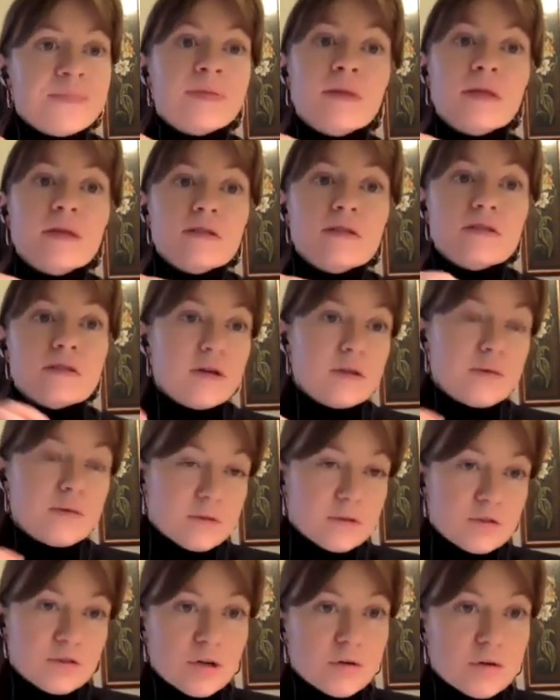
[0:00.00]
so it
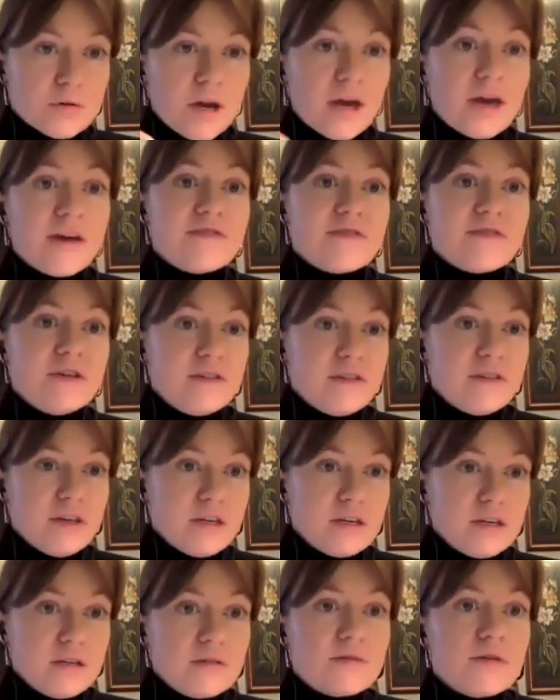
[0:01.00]
will show you
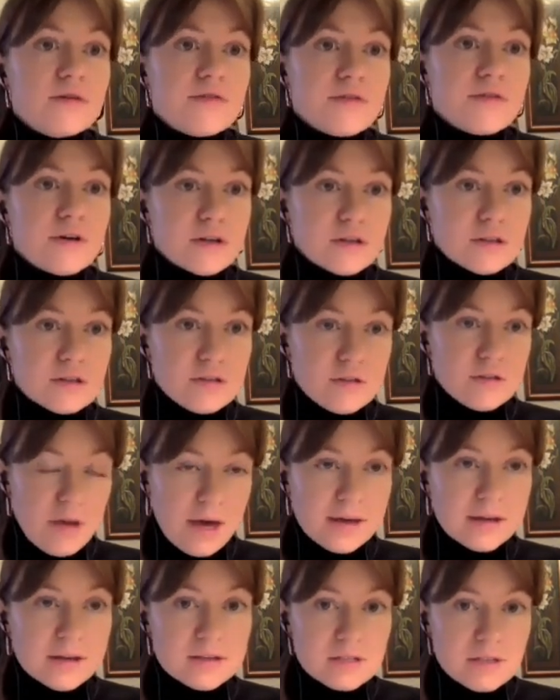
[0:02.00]
everything referring to
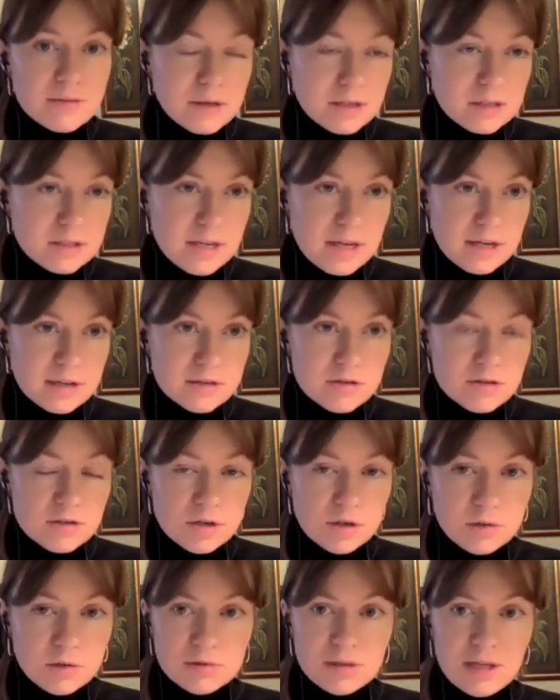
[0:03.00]
academic texts
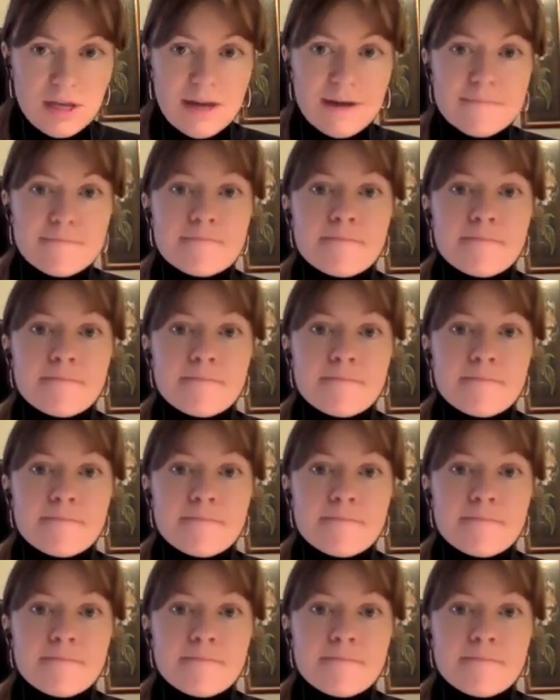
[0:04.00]
only.